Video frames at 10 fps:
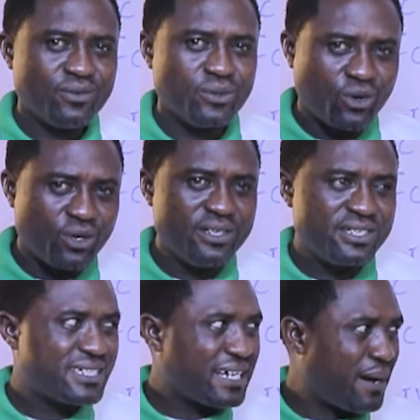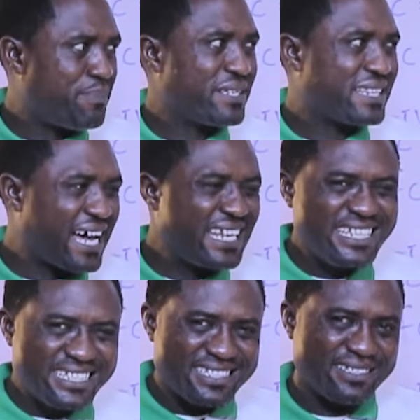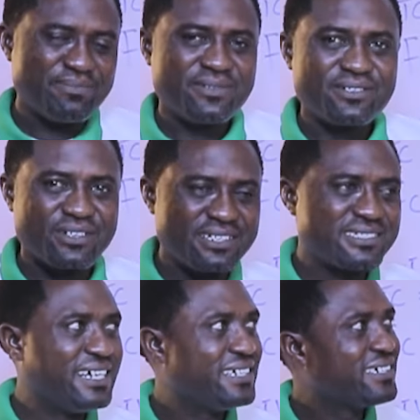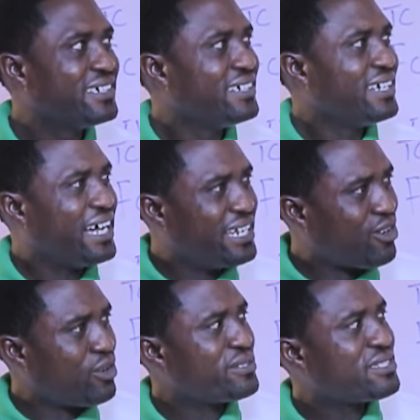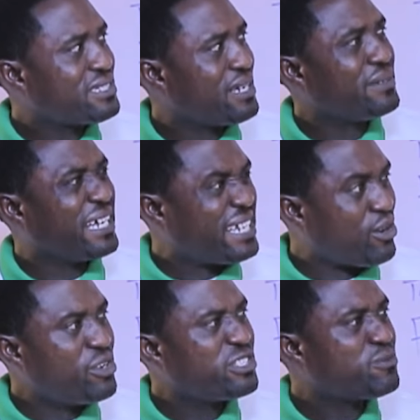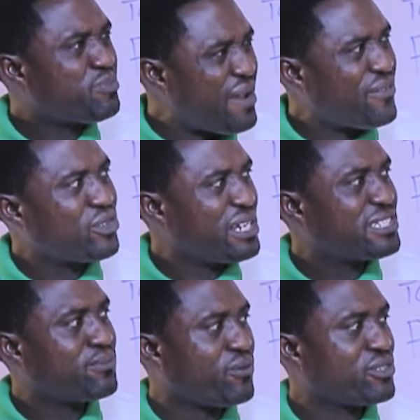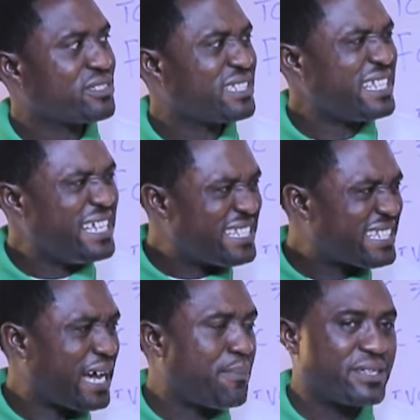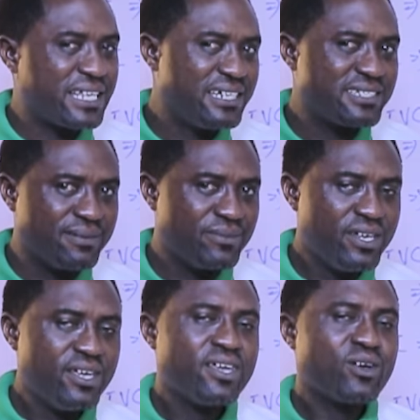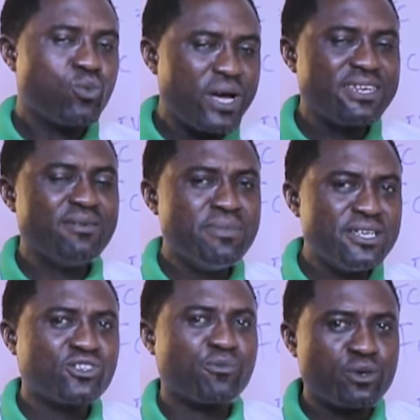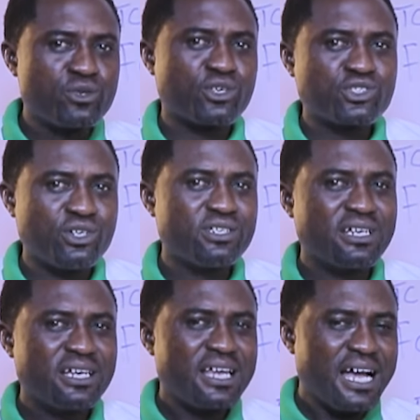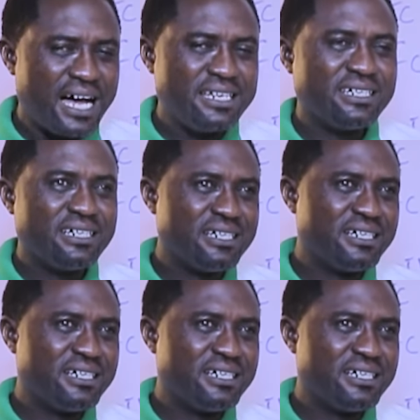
We call it capitalism. You understand? An economic system that encourages private ownership of resources is capitalism, where the means of production and